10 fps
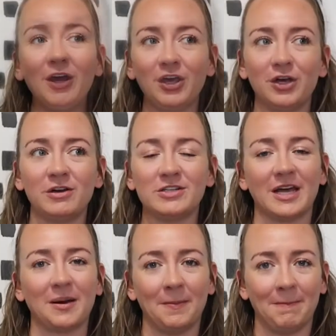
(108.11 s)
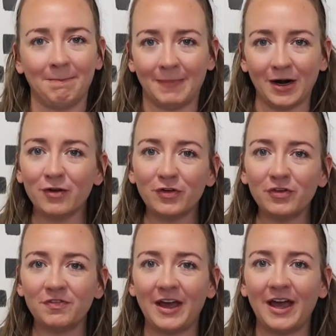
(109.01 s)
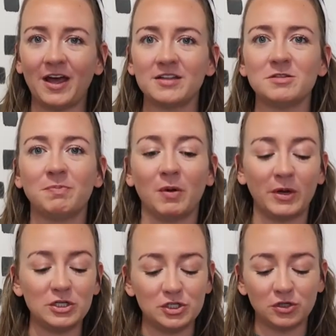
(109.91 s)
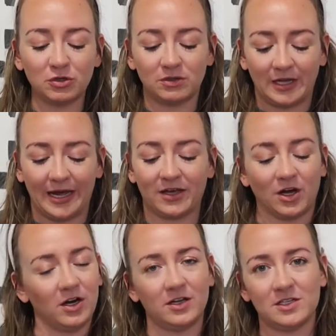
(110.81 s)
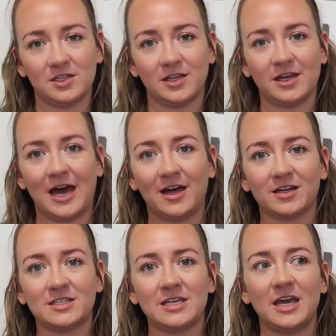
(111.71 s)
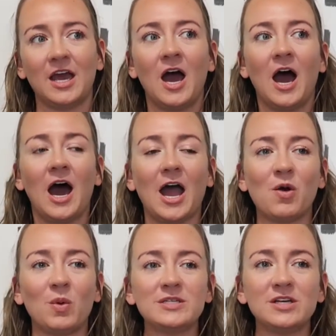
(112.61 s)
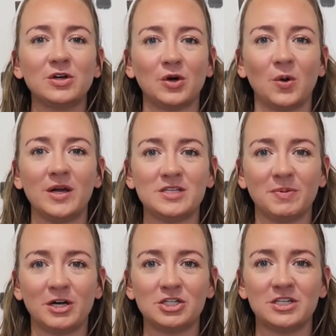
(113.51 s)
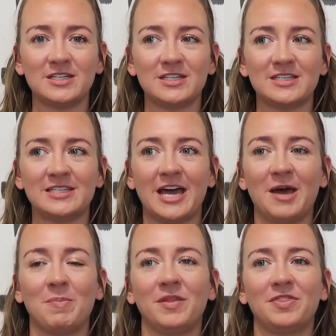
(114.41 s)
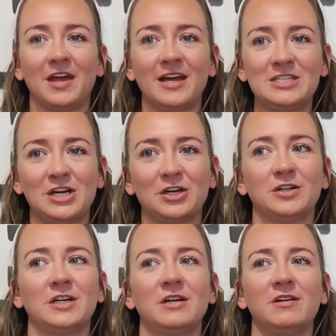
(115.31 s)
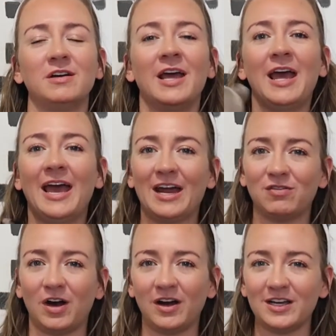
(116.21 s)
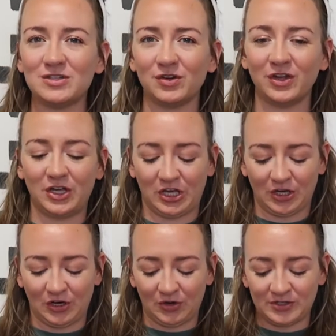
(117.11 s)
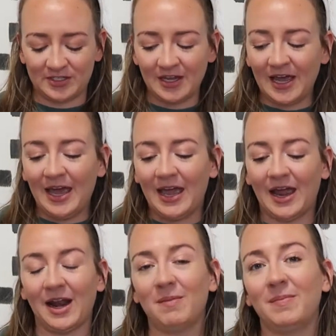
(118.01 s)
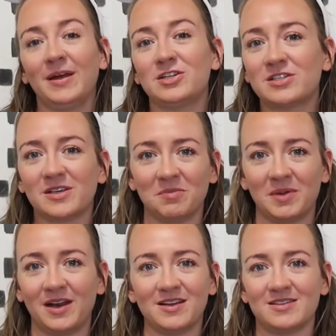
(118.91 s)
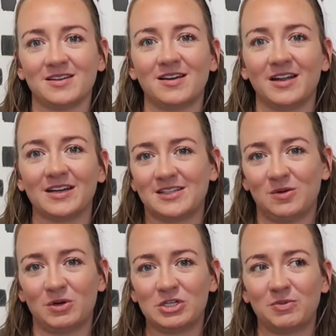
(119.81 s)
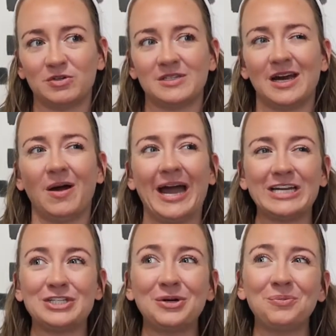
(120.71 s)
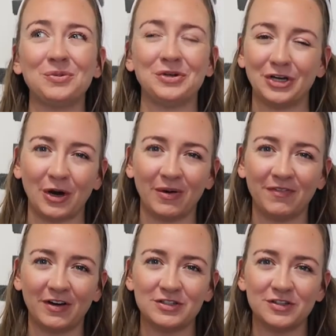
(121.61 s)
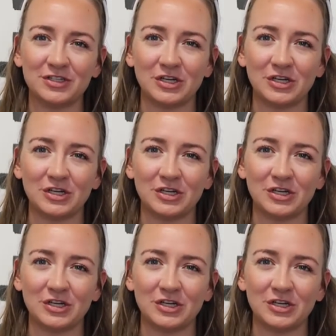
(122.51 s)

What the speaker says: a huge like Marvel fans, but we do like Guardians of the Galaxy. I wasn't going to purchase this set, but then I saw Groot and Rocket's really cute, and I'm like just committed to collecting Wishables now. I don't know if I'll do the